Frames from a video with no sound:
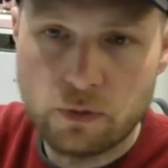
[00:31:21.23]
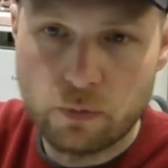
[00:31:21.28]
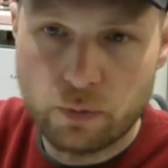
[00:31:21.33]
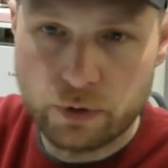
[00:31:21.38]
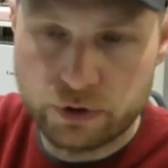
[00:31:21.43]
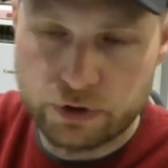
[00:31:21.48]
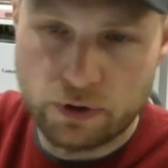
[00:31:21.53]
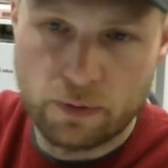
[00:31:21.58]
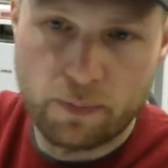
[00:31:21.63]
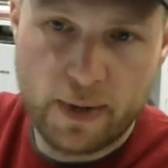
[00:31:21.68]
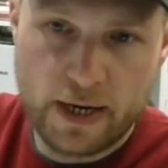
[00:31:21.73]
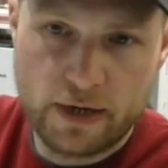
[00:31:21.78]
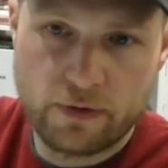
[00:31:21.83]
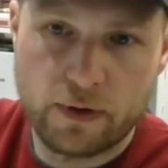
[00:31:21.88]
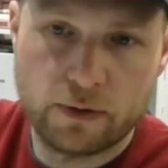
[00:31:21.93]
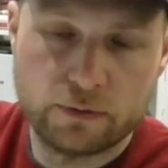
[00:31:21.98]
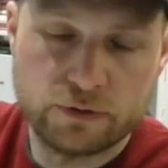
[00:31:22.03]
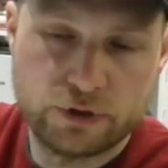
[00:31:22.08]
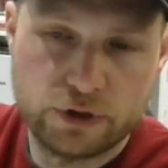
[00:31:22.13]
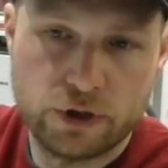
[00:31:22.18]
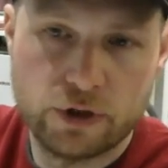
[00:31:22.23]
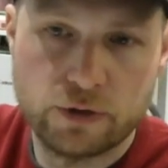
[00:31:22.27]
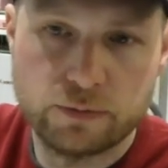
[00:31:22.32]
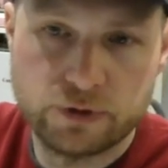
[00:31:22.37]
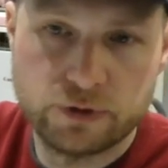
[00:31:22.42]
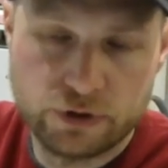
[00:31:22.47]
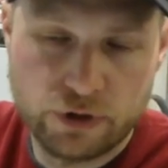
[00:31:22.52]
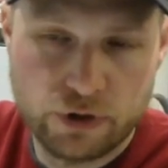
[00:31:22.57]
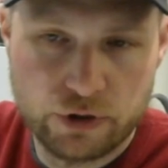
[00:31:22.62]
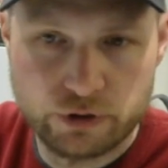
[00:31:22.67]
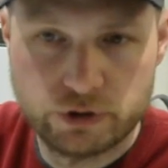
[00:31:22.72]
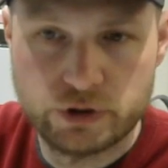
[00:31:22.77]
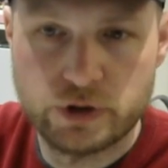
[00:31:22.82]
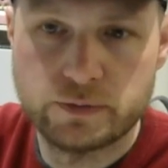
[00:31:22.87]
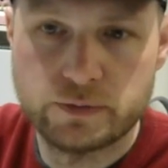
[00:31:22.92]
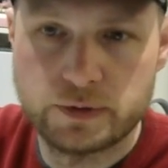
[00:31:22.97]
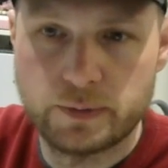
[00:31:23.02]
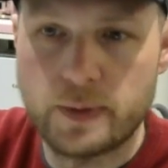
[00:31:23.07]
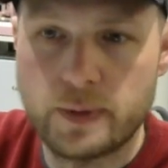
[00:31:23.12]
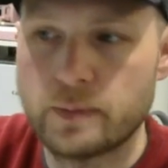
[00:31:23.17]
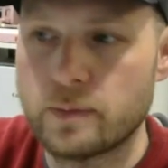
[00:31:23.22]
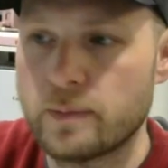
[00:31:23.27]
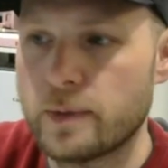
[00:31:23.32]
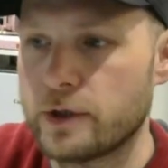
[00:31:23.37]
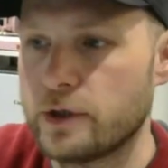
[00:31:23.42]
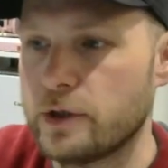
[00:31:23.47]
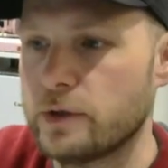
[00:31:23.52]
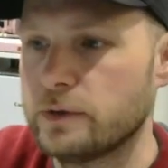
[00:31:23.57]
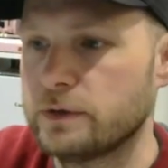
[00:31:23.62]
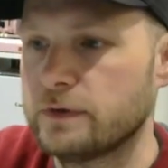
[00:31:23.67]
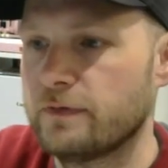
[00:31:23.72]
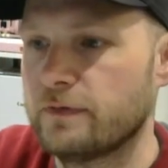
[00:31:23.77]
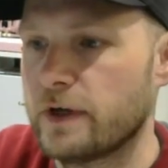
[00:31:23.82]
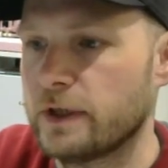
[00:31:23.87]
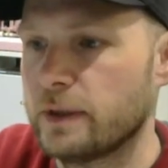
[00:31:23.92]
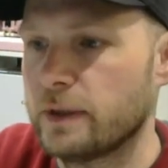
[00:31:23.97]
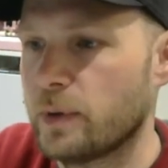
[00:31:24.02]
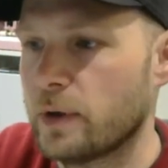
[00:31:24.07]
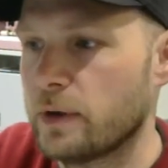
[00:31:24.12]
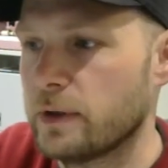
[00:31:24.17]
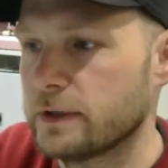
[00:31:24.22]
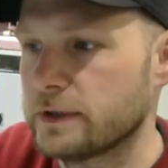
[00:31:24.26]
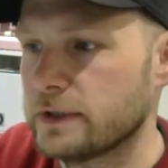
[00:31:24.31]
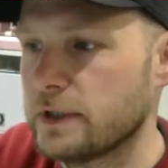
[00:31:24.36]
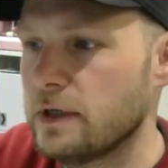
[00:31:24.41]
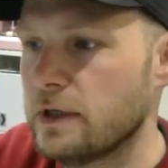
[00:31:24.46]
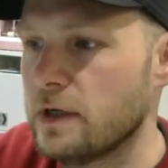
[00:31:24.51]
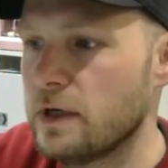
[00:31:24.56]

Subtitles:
which are background terms, search terms that people might use to find the product,